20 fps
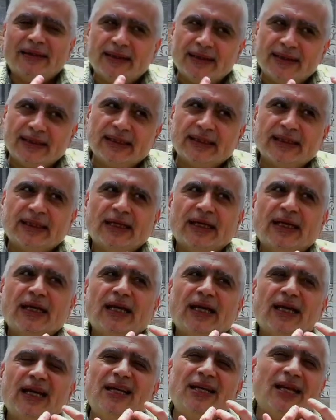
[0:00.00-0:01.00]
in a
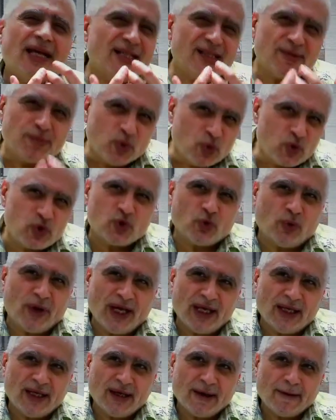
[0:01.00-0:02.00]
smooth way.
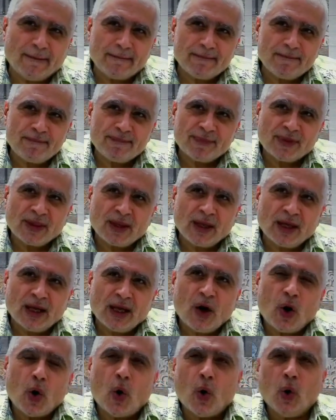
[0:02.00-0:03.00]

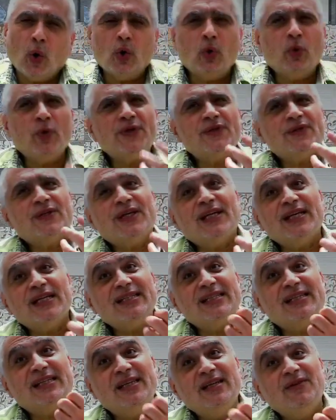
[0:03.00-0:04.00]
Always he is
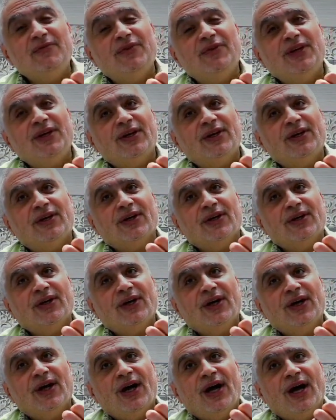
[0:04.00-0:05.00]
giving
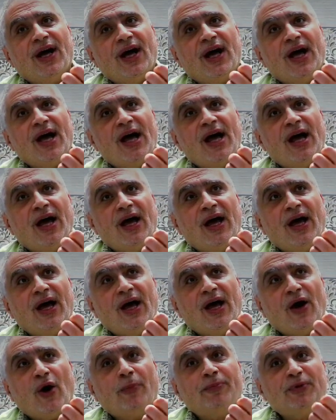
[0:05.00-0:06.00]

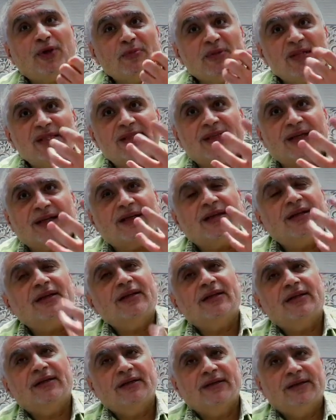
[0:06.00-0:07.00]
optimistic
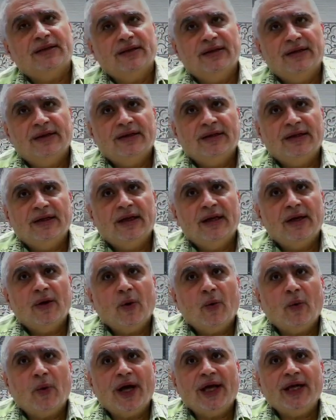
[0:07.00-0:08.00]
way
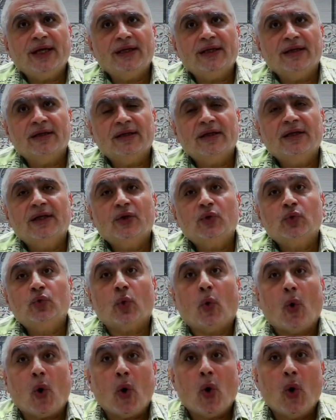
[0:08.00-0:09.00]
to all
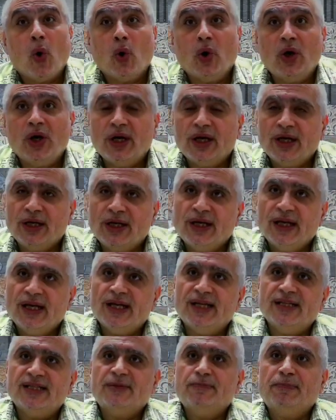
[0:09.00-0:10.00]
his
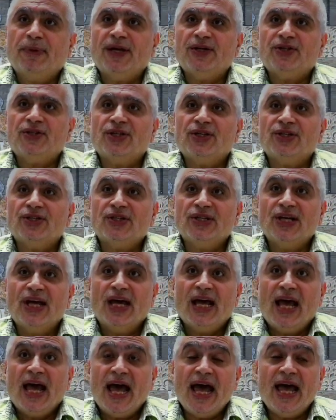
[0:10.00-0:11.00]
patients. And
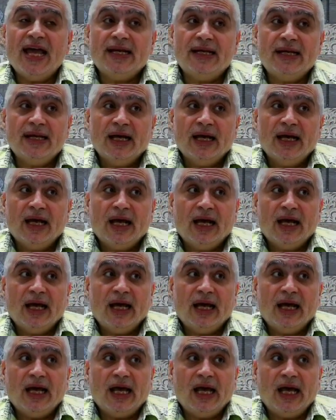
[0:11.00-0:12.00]

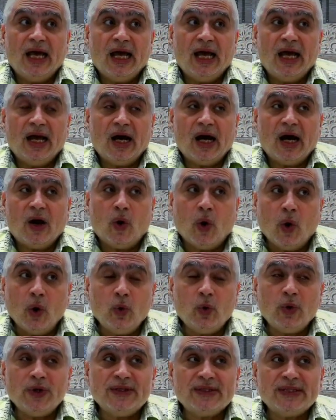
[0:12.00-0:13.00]
always,
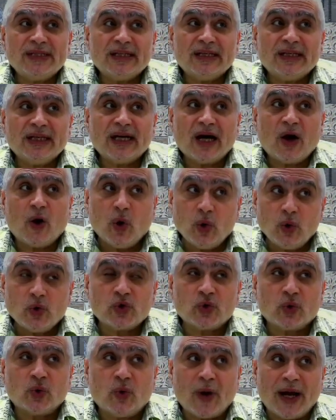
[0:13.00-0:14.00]
also one
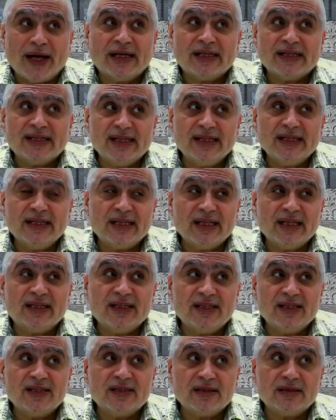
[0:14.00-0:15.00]
thing, it is
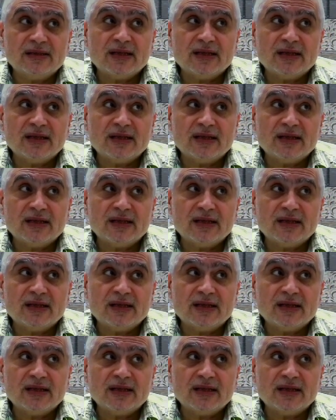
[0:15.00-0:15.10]
I